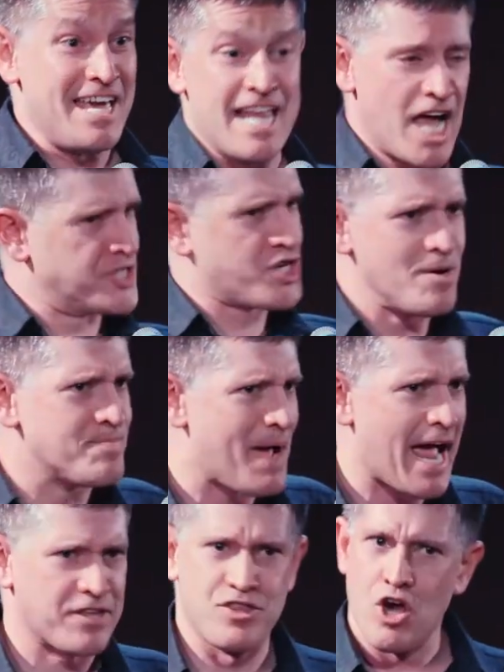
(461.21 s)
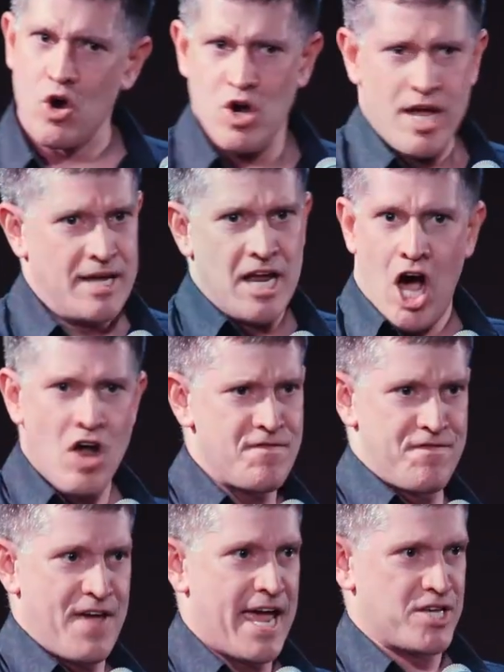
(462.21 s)
And I jump back, though,
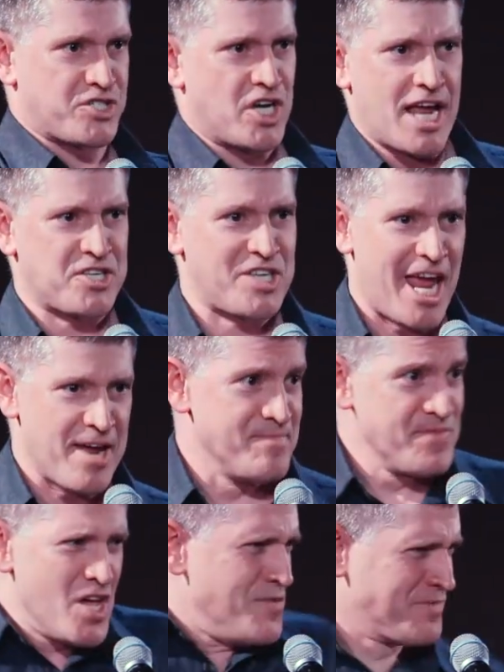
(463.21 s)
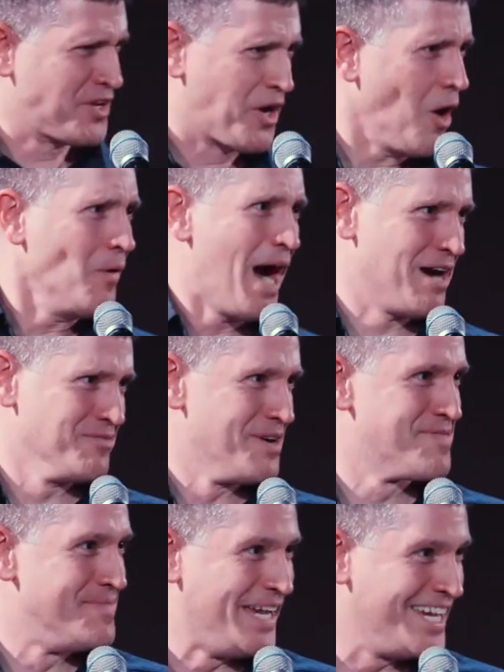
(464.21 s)
unfazed, and I say, "Go out
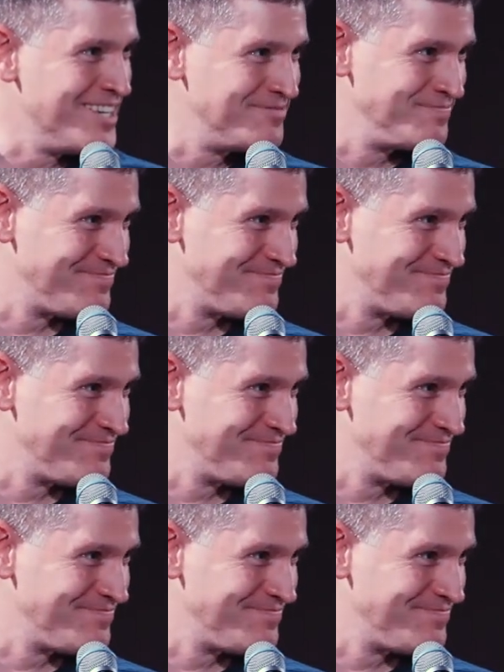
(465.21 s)
with me."